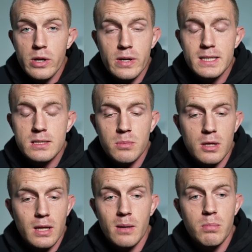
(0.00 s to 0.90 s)
you need
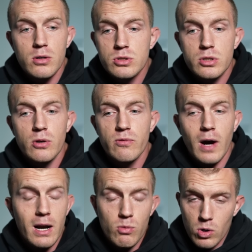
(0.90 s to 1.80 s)
something like a post to go
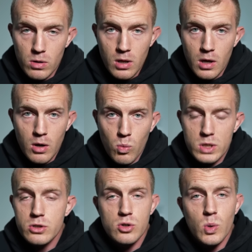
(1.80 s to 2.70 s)
viral
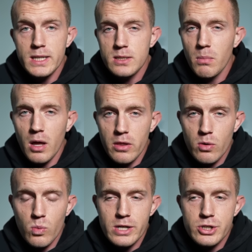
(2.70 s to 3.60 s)
once or twice a month,
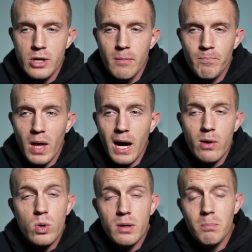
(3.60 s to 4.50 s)
which I
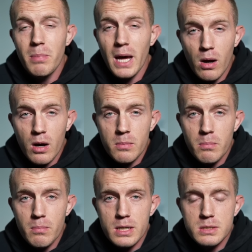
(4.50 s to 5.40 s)
wouldn't bet
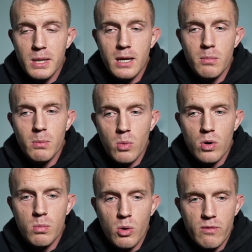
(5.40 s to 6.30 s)
on, but is becoming
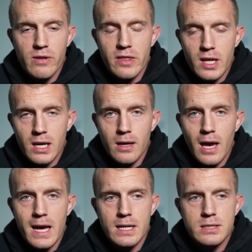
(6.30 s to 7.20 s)
more and more of a thing
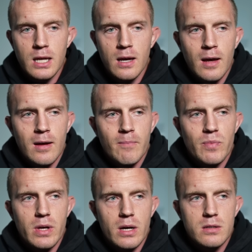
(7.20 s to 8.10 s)
as
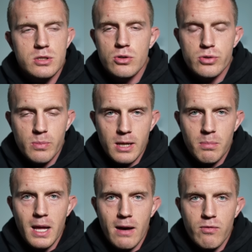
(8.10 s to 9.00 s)
the social media
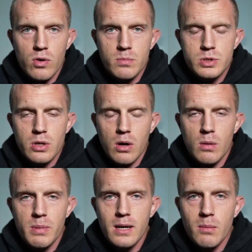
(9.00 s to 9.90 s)
platforms are
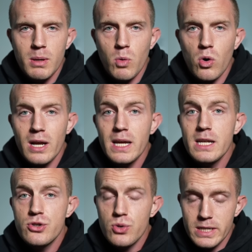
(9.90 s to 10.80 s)
becoming more
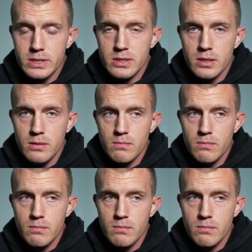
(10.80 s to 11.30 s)
interest